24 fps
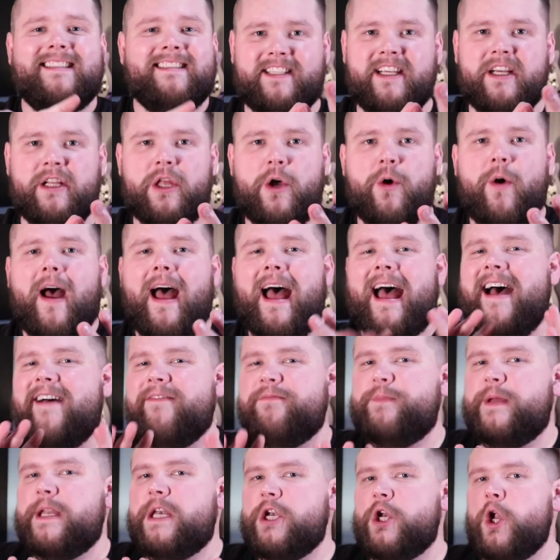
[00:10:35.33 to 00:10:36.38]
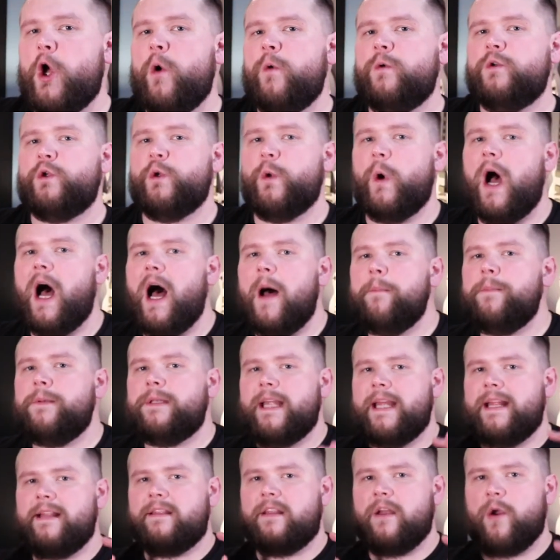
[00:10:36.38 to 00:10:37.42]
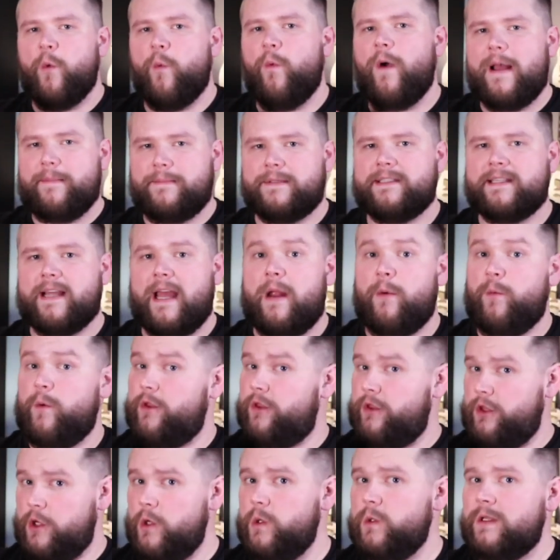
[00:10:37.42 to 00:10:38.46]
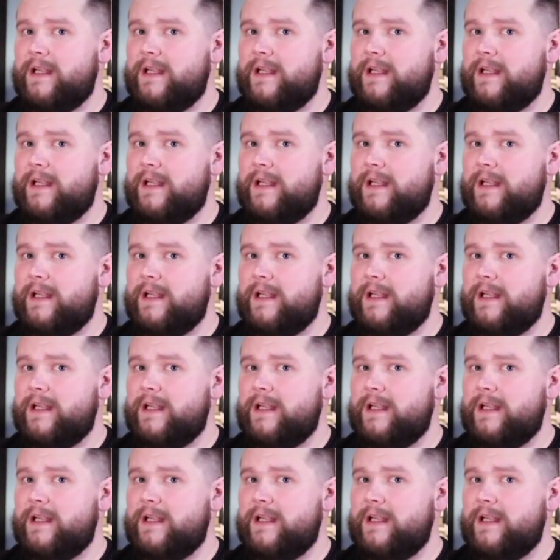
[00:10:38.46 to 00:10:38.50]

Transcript: Zillow have been known to update their website with new